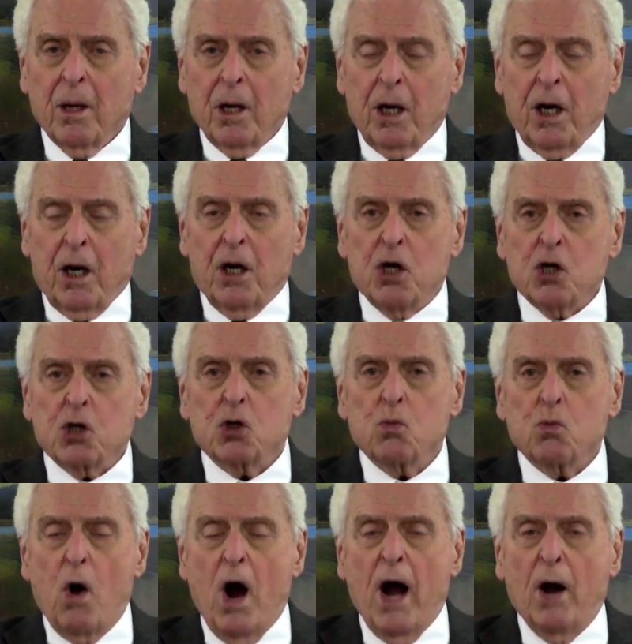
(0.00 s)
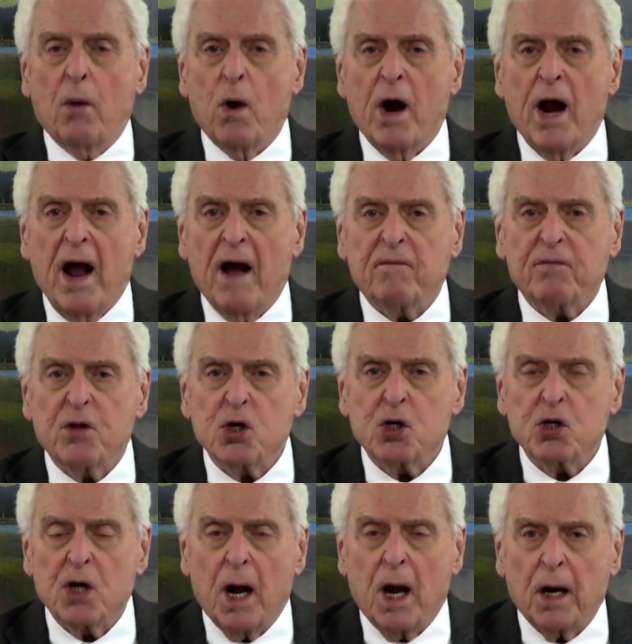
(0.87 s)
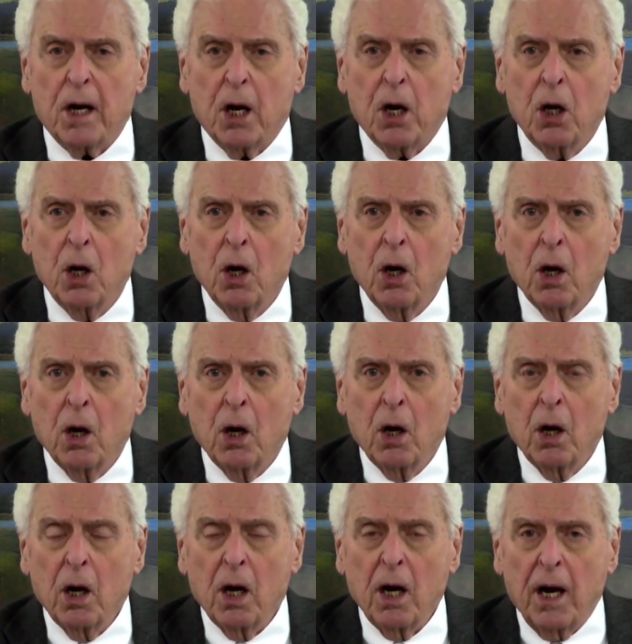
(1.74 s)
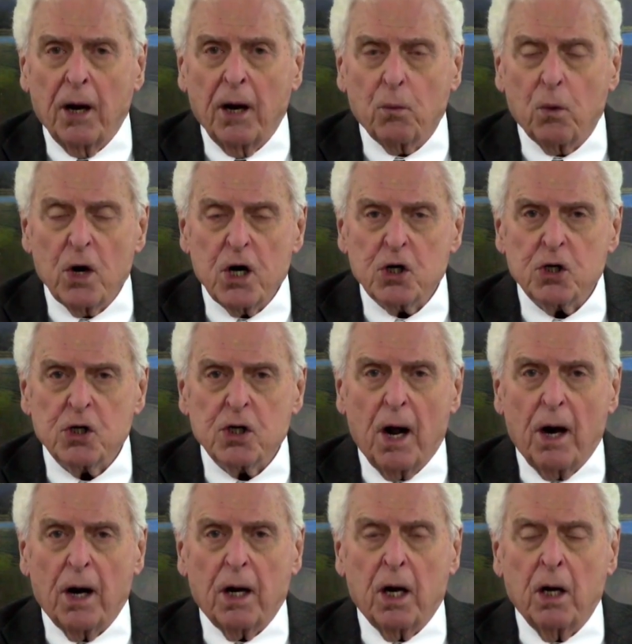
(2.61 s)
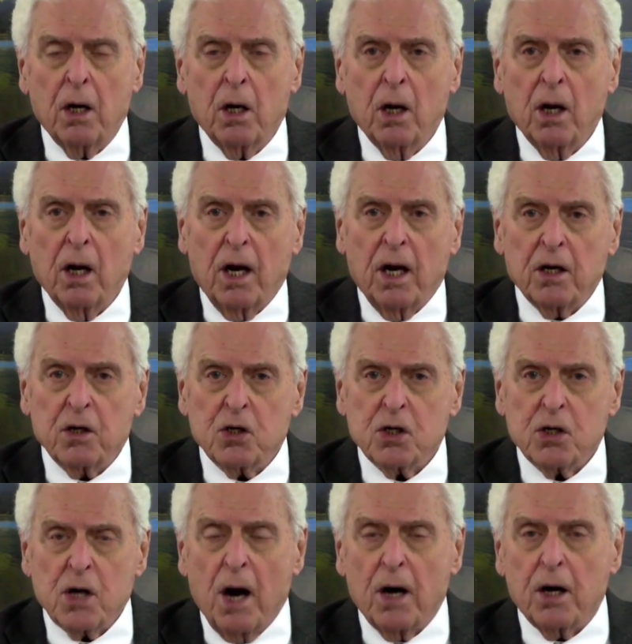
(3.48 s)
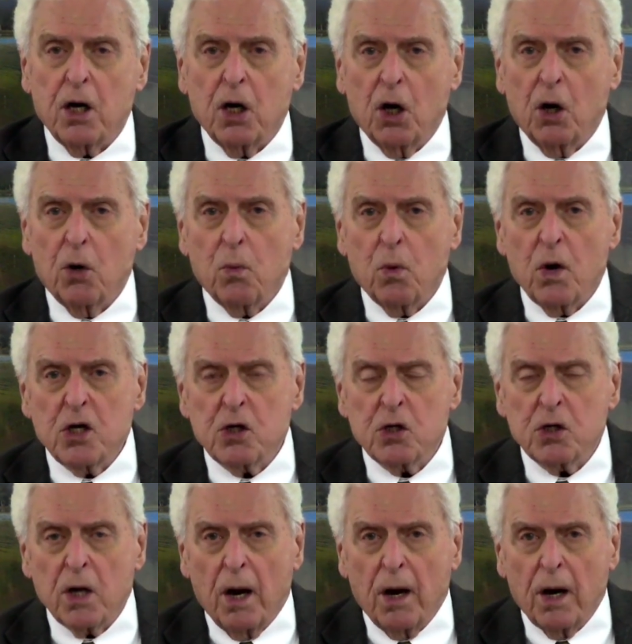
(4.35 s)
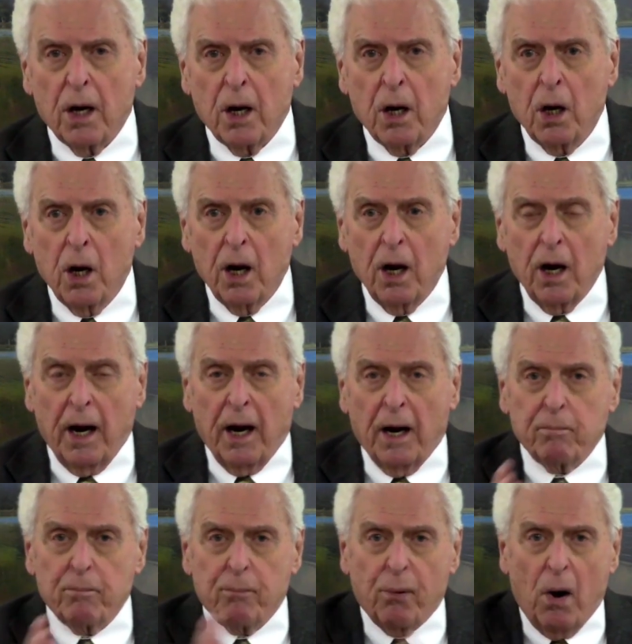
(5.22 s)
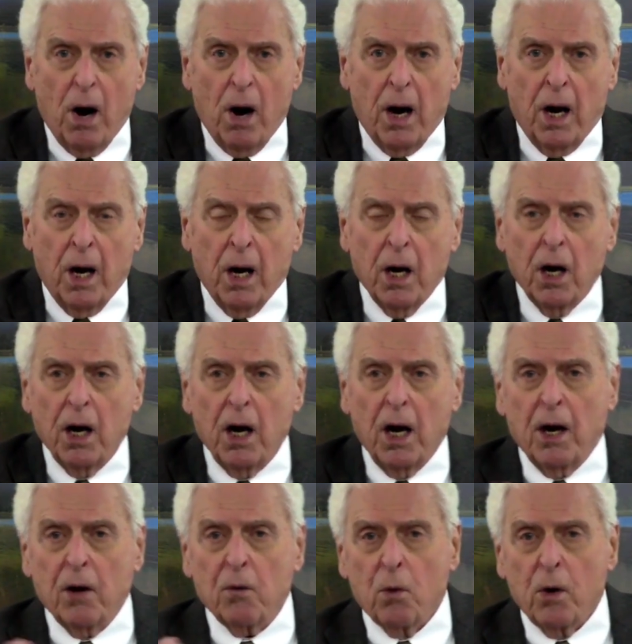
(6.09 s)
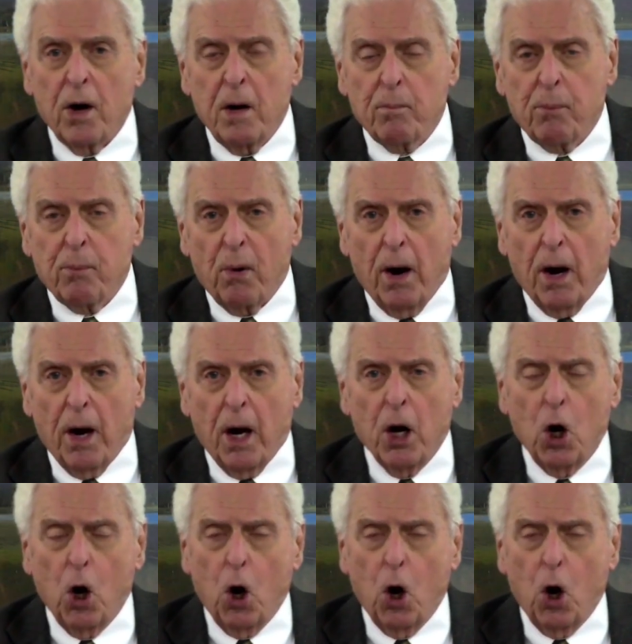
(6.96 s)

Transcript: And this is why we have to study and restudy and study and restudy and pray and repray